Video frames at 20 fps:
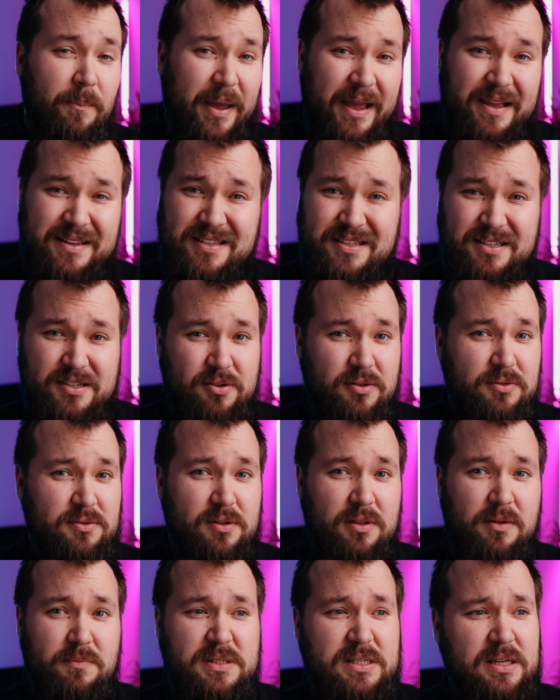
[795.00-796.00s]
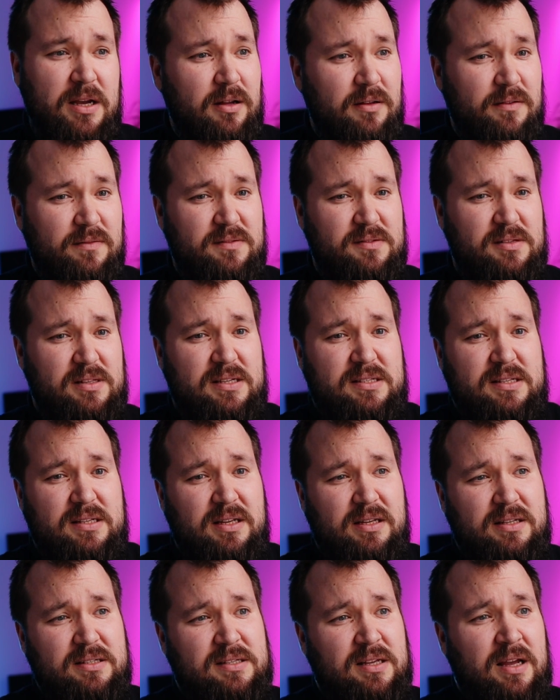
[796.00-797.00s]
bases onto themselves. This
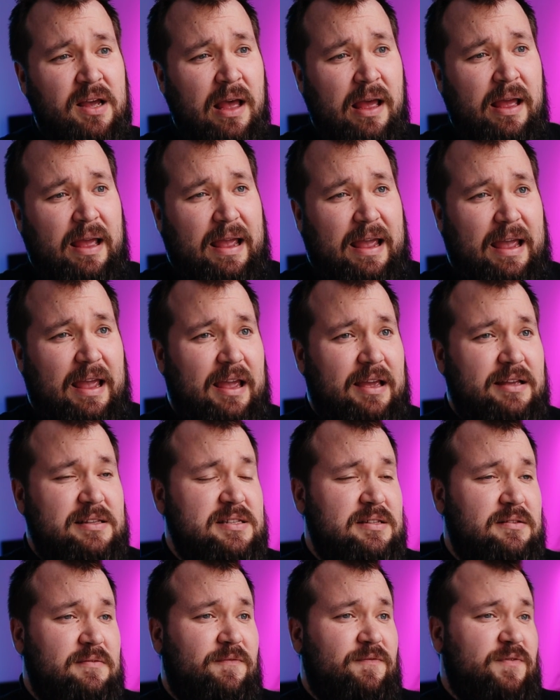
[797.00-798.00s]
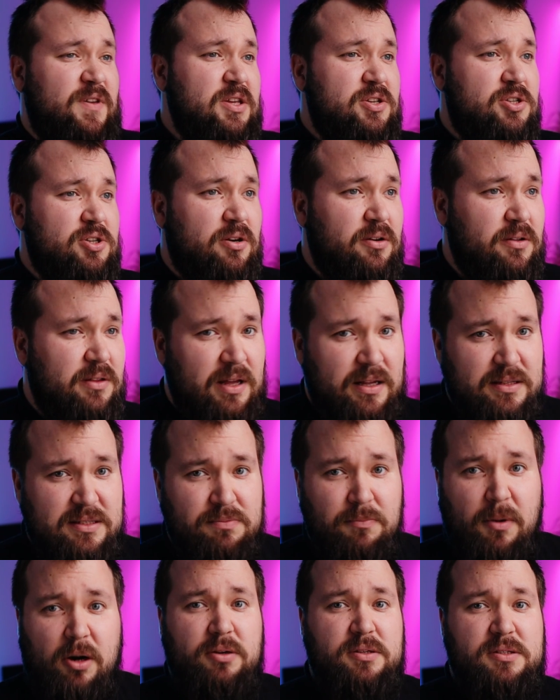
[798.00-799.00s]
is a feature that
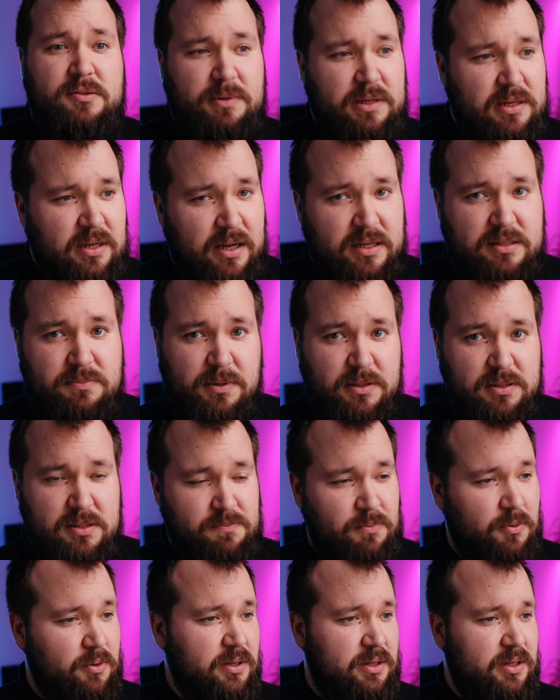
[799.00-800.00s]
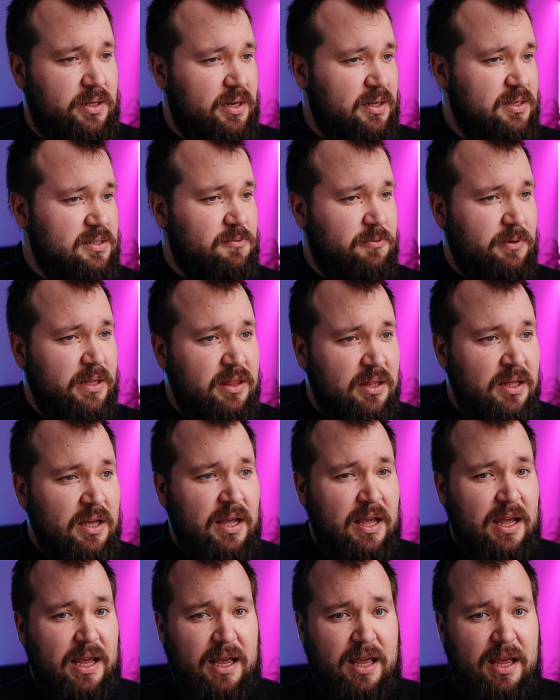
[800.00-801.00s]
SmartSuite has been spoiling us with,
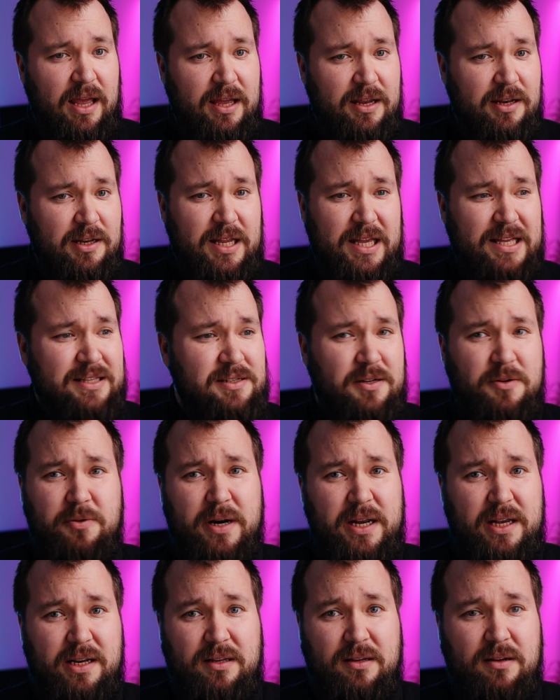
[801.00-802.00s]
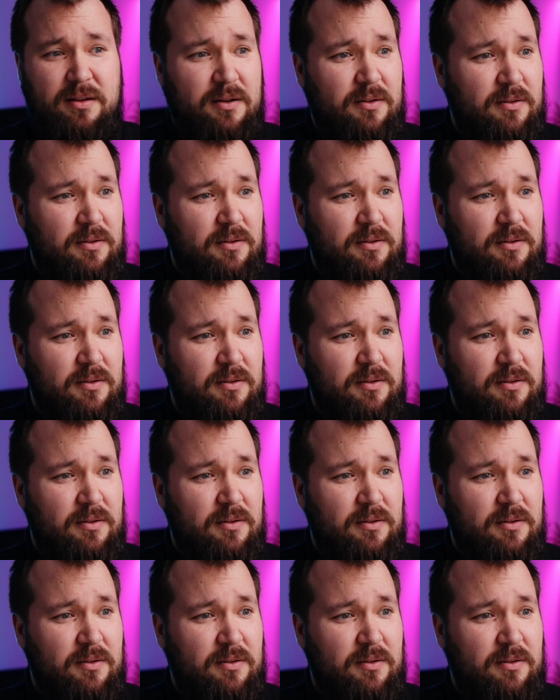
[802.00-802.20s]
and it's great.